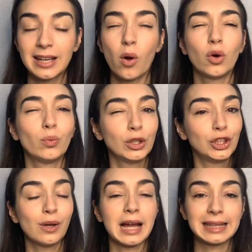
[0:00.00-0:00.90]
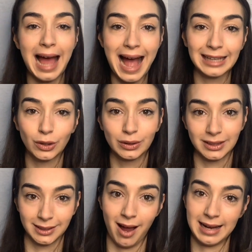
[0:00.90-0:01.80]
or would you like that add-on
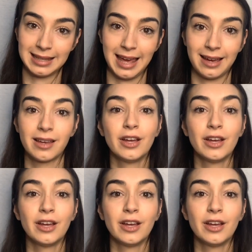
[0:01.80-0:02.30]
side thing?